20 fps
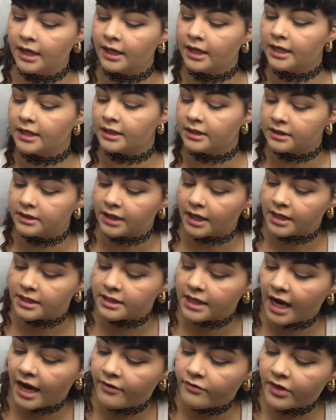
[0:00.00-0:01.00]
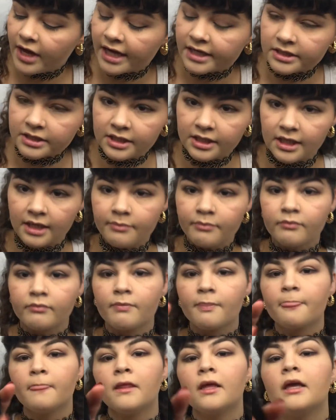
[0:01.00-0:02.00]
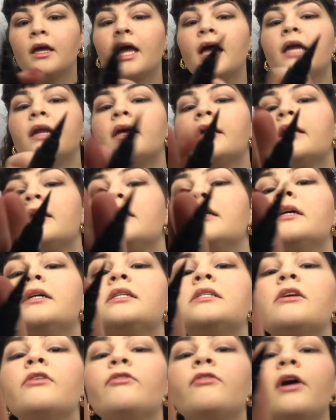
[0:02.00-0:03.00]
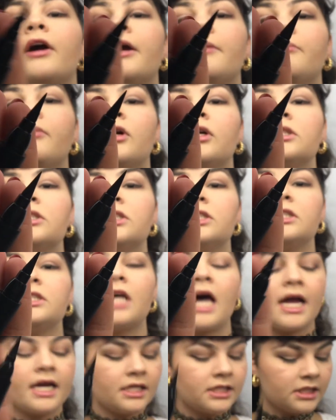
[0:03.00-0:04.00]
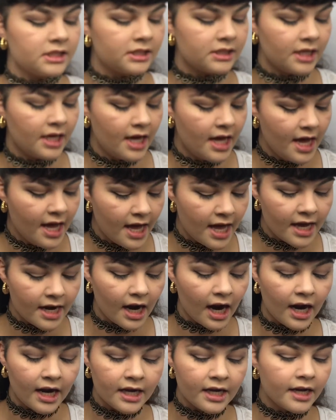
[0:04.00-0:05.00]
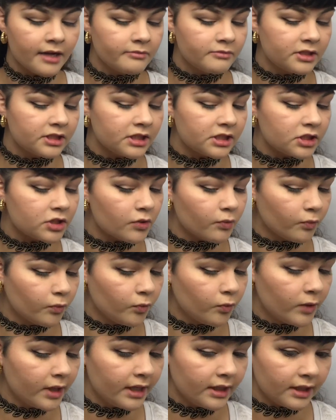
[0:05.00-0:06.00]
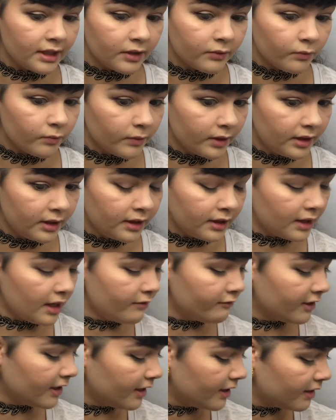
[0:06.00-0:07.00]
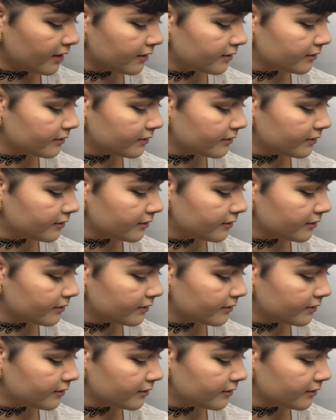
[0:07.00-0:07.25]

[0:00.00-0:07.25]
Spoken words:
It does have that tip, and it is very precise, and I am just really, really loving it.